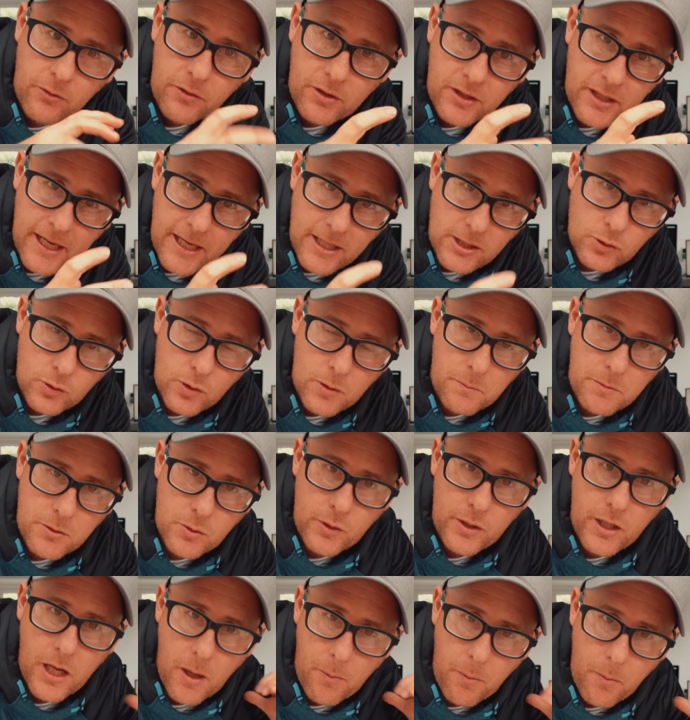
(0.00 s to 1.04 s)
on the downswing
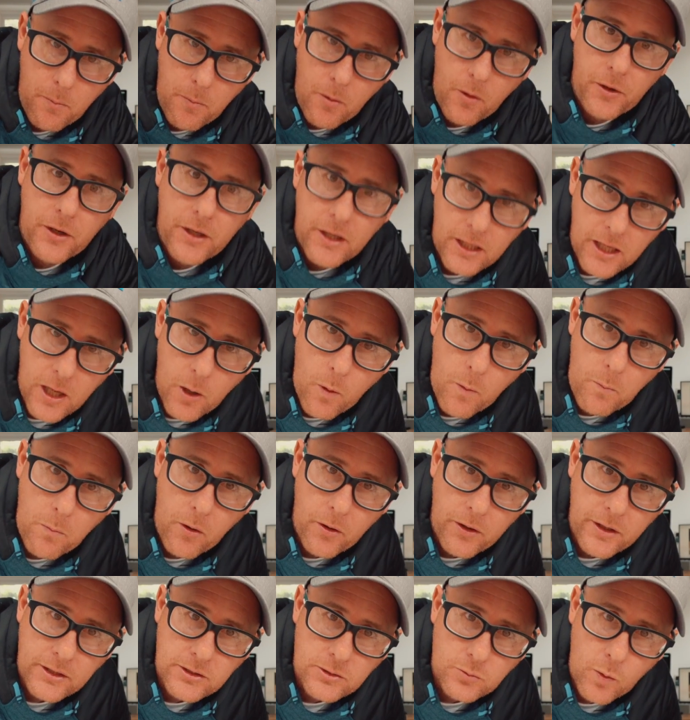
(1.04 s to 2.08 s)
between upper body and lower
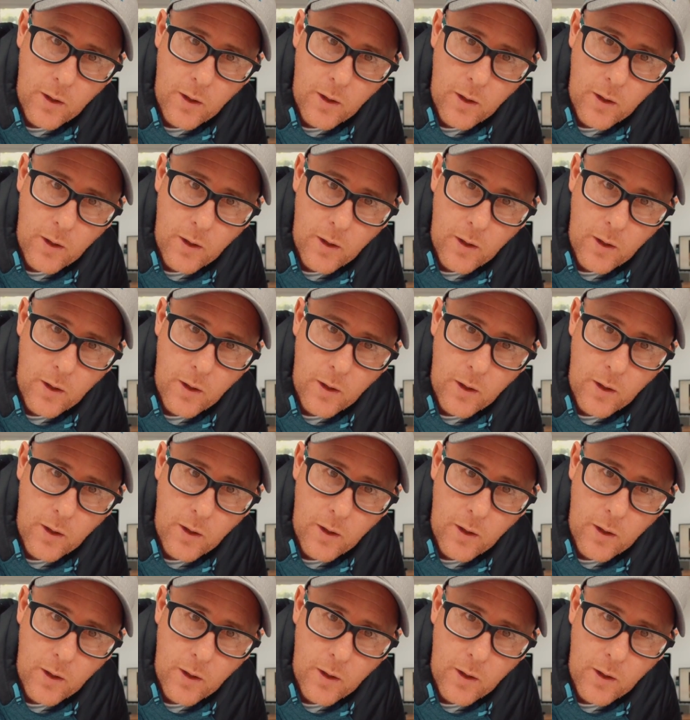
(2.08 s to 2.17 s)
body as